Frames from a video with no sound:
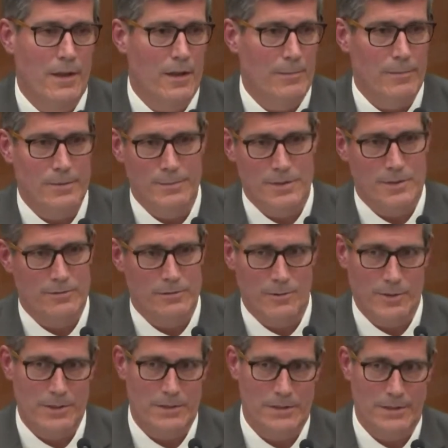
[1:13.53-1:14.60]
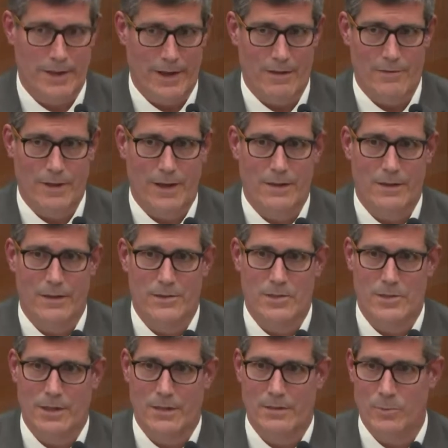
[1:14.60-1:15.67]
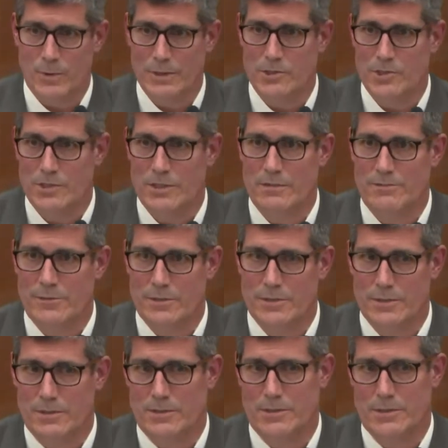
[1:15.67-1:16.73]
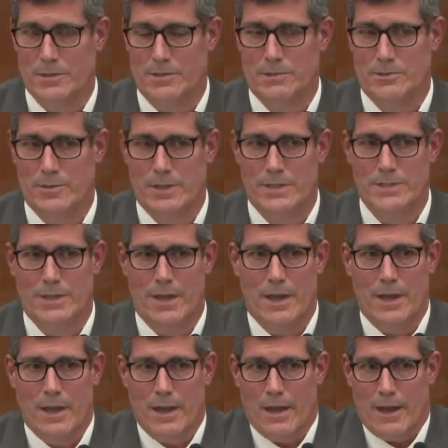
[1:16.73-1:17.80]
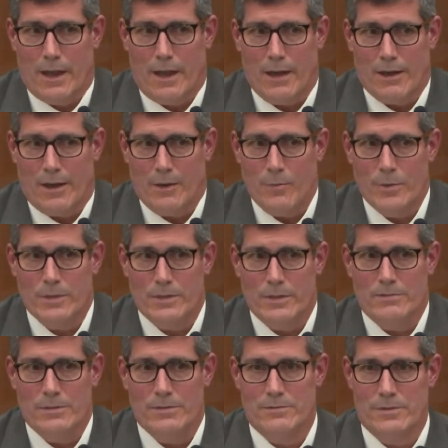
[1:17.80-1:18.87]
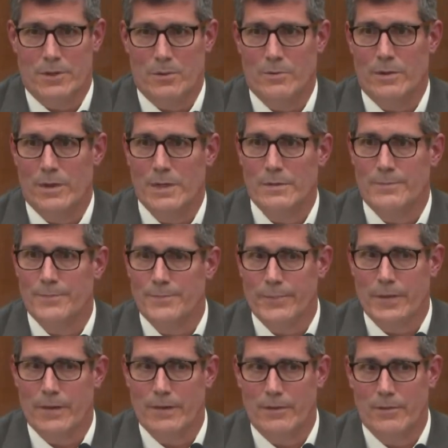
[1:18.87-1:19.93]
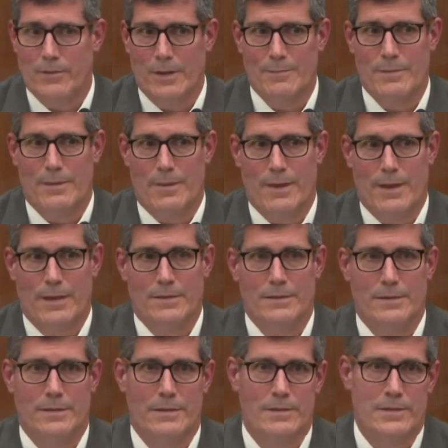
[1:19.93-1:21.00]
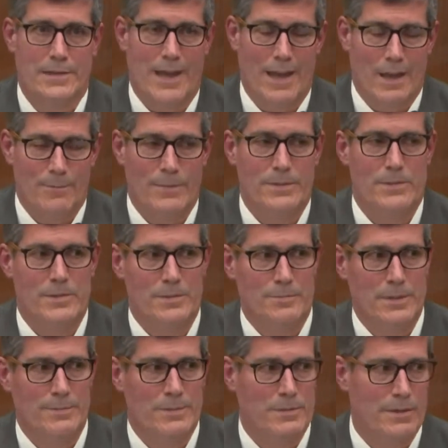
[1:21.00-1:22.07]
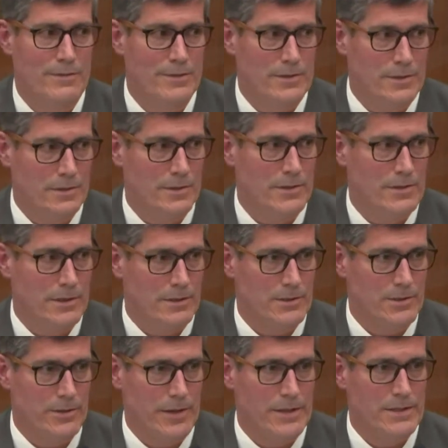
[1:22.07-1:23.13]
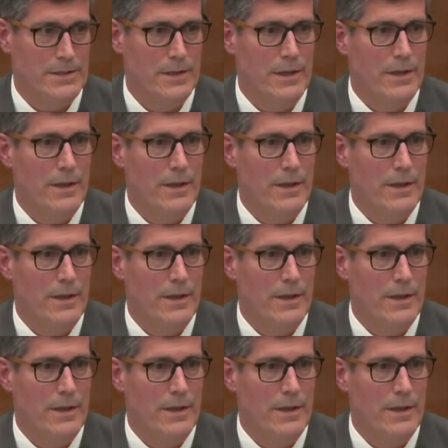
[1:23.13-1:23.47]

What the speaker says: But Mr. Floyd didn't have that, he just had the one gene for sickle cell trait. I wouldn't even have known that, except that it happens that people who have sickle cell trait,